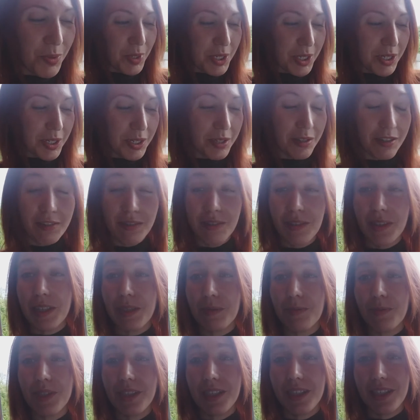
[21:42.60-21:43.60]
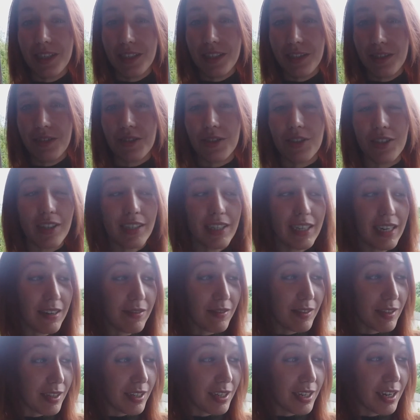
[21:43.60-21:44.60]
will be in your
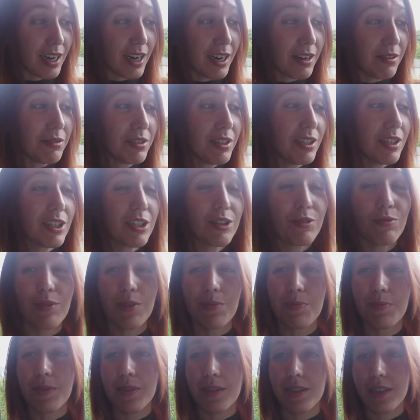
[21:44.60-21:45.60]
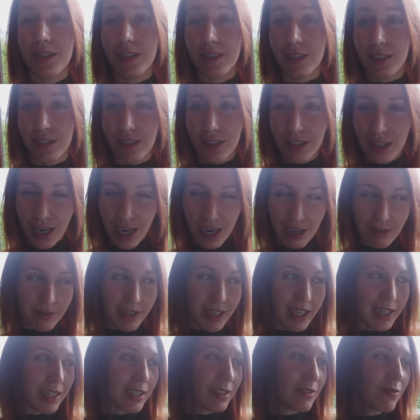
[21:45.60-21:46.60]
7th house, and it will be
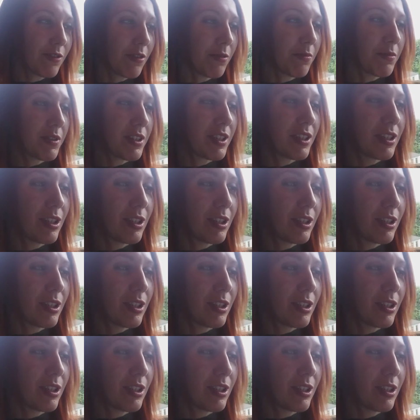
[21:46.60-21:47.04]
direct from the